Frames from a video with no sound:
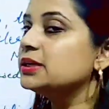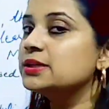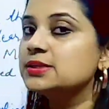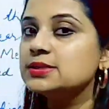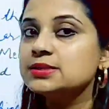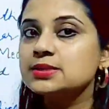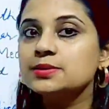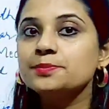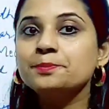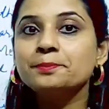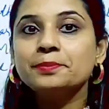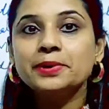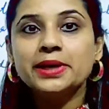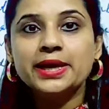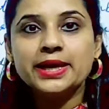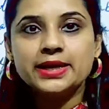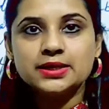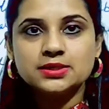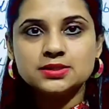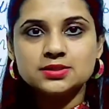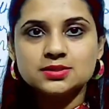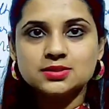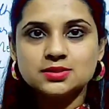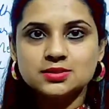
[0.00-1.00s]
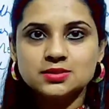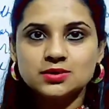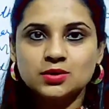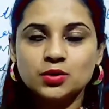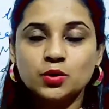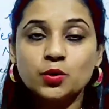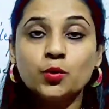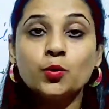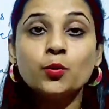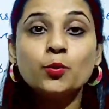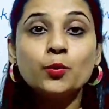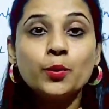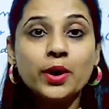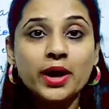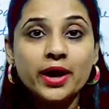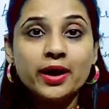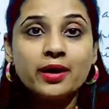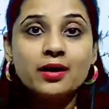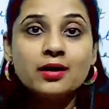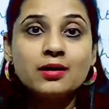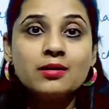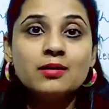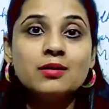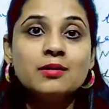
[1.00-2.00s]
it is a place
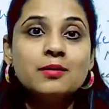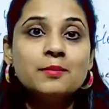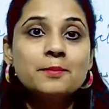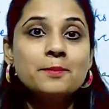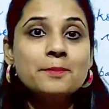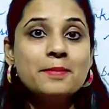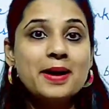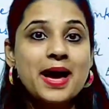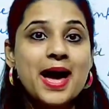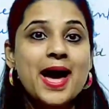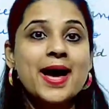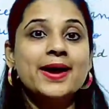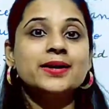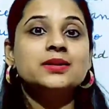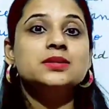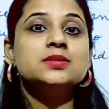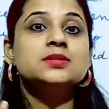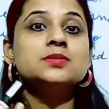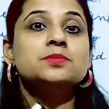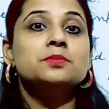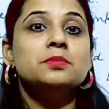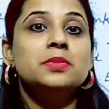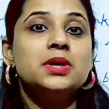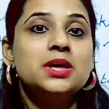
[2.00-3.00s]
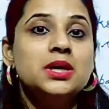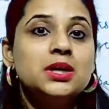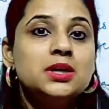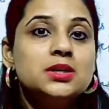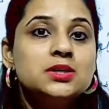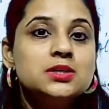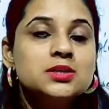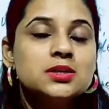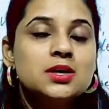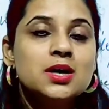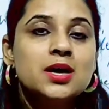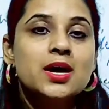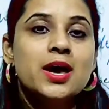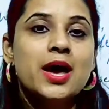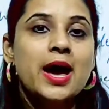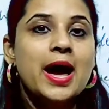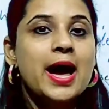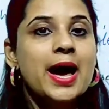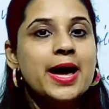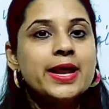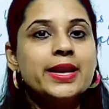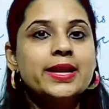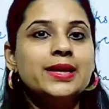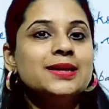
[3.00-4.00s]
where banks meet
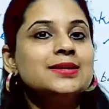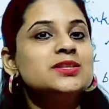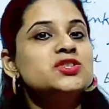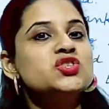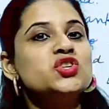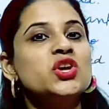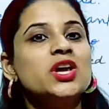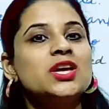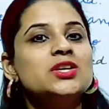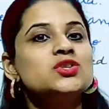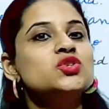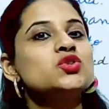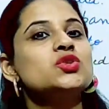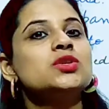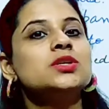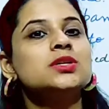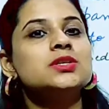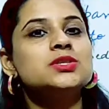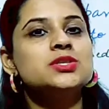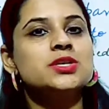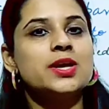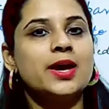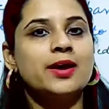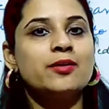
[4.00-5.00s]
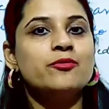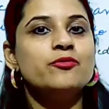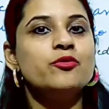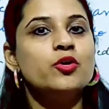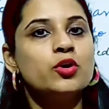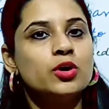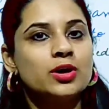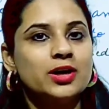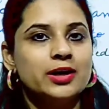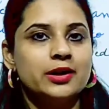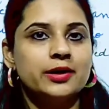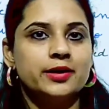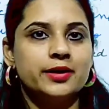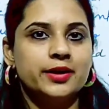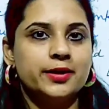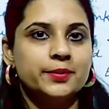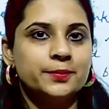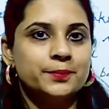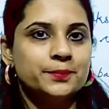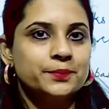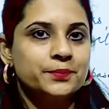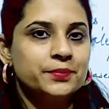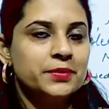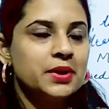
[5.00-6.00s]
and exchange the check for
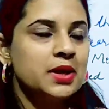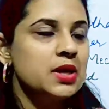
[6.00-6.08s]
clearing.